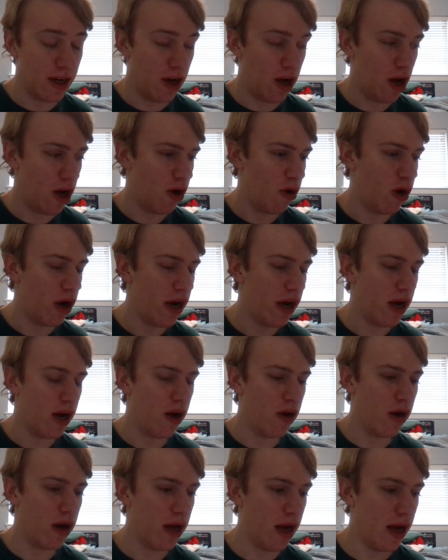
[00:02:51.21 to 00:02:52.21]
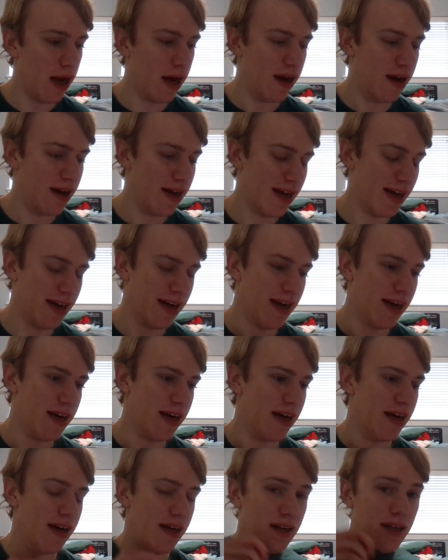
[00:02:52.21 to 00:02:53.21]
Oh,
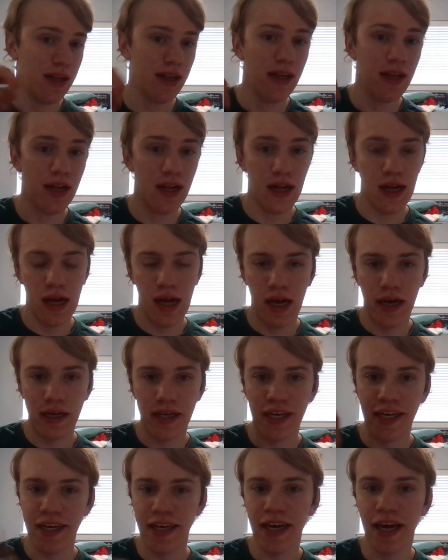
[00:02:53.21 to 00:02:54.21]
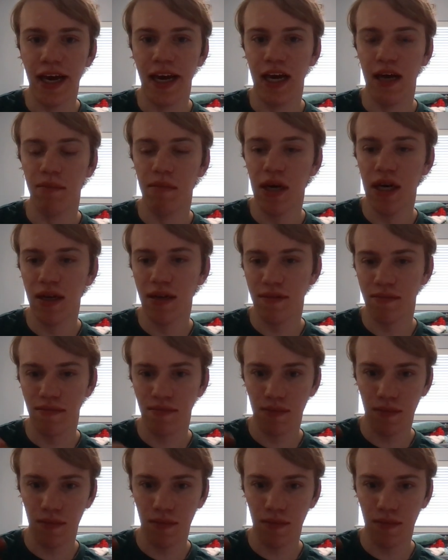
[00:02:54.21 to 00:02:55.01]
well. He, him.